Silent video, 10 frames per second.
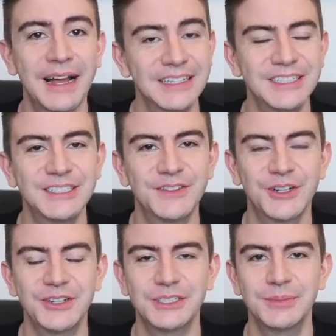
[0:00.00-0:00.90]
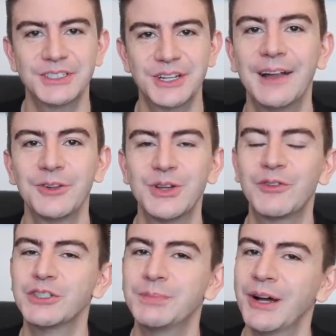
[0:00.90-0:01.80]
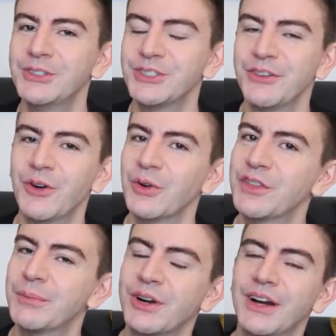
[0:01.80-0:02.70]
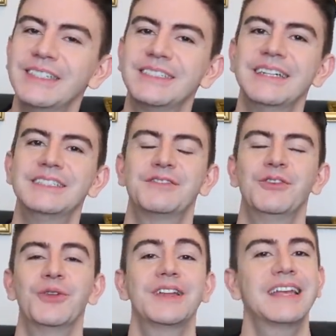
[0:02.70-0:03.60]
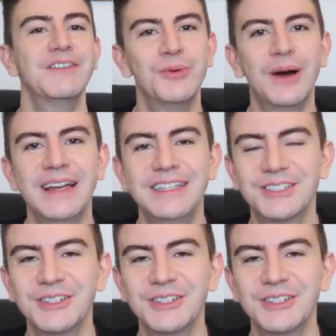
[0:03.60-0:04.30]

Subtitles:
packages for Christmas. And also I've got to post off all of the prizes for the giveaways.